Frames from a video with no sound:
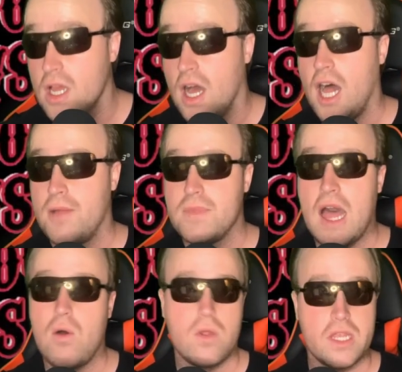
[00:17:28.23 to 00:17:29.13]
Um,
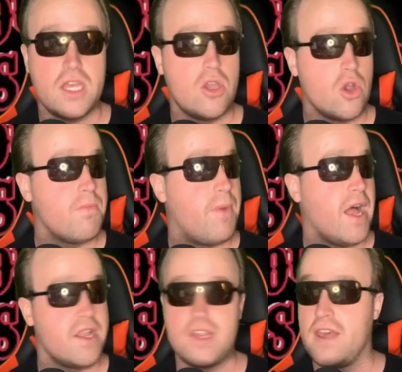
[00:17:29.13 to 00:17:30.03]
not only here,
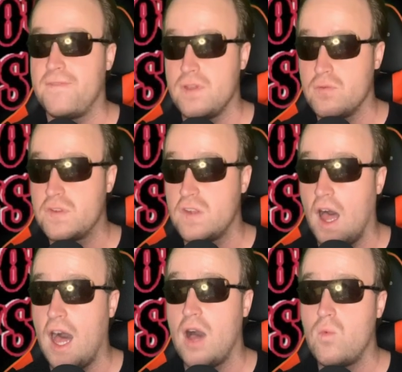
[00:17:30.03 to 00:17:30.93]
but if you
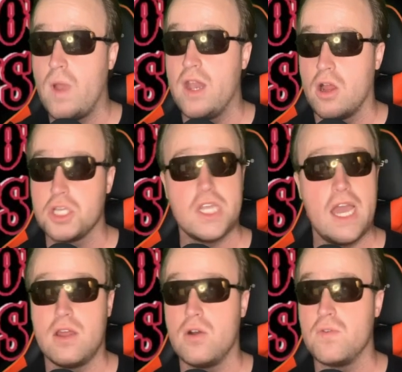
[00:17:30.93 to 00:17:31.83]
saw when our
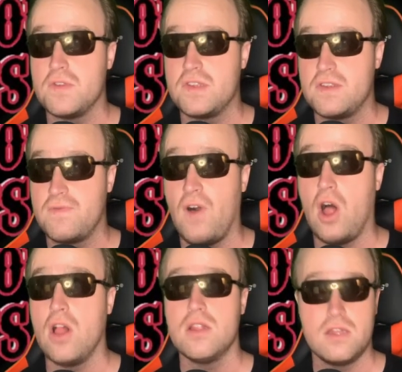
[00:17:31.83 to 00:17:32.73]
shadows
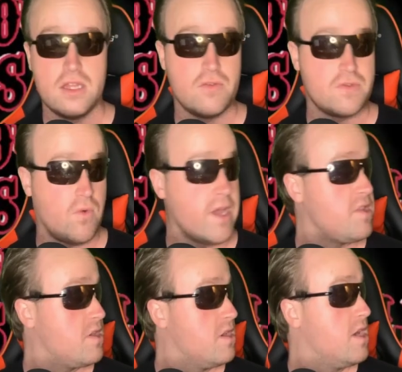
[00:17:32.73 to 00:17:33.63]
fall, it was
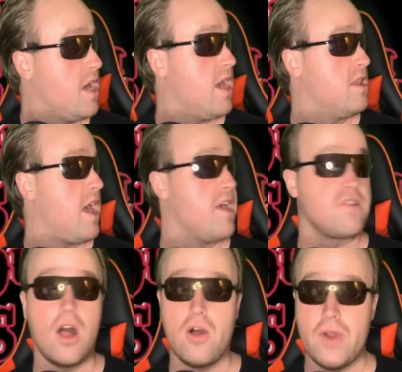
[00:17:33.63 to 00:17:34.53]
great. It was. as
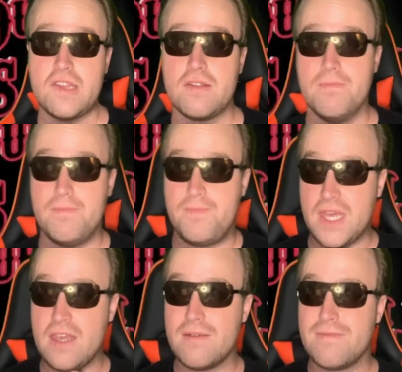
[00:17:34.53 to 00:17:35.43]
always,
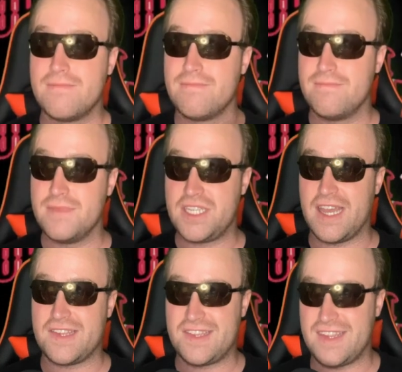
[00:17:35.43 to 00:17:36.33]
be
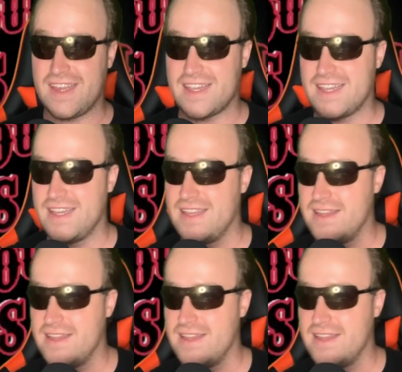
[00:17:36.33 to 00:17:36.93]
majestic. majestic.